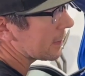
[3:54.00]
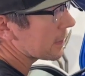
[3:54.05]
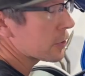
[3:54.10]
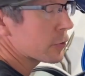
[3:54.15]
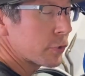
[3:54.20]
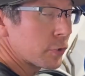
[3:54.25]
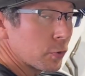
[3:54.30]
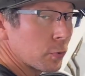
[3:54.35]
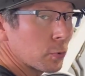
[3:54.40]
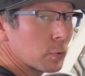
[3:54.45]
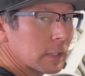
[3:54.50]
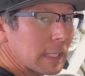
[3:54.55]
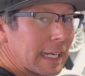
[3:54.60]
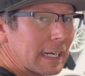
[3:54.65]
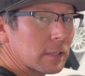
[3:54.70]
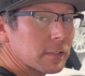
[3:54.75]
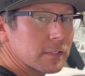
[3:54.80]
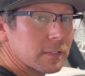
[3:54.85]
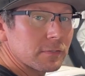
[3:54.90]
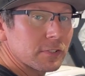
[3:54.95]
the 2
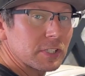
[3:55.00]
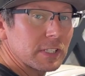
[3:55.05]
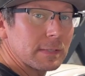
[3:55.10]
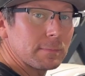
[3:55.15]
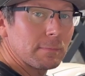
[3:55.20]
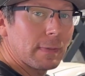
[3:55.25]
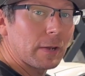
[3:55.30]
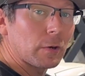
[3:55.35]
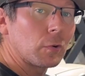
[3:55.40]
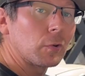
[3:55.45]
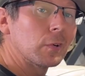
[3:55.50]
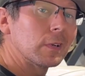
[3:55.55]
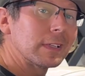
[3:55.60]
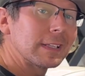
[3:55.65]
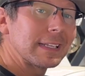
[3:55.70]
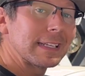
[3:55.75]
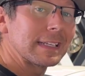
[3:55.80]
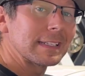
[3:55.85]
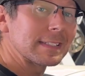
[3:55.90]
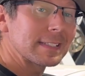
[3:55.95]
layers of sheet metal
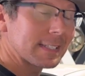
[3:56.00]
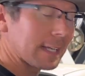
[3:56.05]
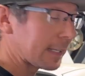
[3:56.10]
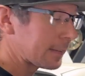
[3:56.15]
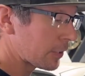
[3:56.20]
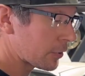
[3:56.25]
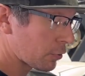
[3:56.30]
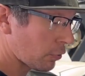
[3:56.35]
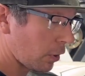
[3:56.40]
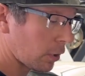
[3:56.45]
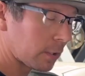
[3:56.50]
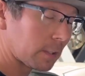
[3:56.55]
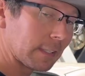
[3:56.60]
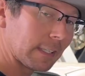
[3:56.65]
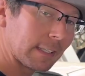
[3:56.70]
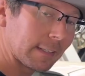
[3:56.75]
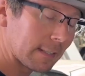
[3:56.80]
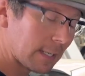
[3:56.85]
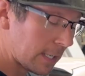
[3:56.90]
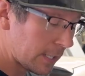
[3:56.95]
inside the trunk
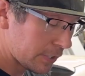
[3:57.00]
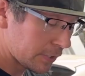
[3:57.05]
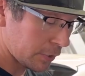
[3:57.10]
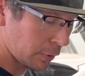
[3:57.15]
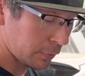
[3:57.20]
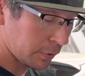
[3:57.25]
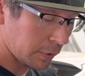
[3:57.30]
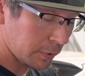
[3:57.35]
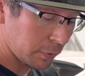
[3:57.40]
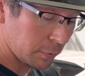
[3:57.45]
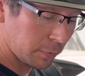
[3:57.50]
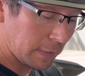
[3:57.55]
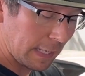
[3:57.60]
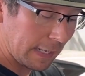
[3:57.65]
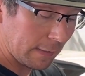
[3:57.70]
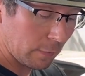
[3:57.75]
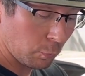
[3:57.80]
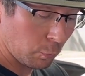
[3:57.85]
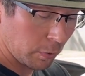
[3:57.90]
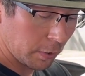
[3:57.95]
lid. So to do
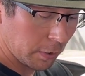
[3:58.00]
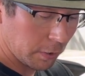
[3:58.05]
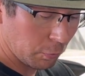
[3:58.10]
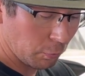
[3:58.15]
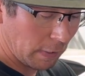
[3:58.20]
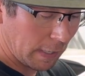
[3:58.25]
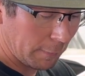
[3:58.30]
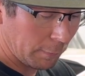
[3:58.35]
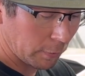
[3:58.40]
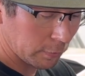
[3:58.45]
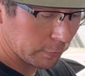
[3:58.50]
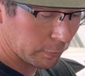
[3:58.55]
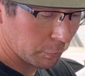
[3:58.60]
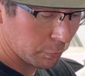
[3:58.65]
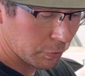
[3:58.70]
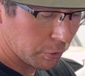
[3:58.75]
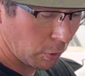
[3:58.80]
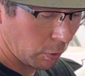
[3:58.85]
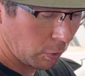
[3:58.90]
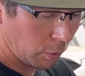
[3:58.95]
that, we're going to grab our
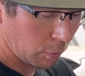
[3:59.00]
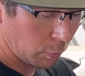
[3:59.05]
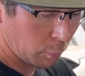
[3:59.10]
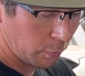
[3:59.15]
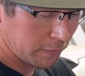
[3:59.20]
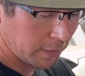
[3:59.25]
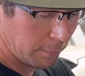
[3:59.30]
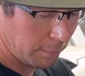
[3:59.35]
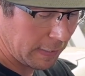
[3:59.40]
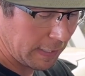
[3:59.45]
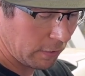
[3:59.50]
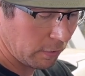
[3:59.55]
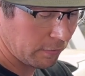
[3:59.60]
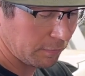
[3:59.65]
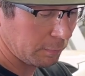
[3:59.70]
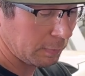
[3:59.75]
little tong with a pair of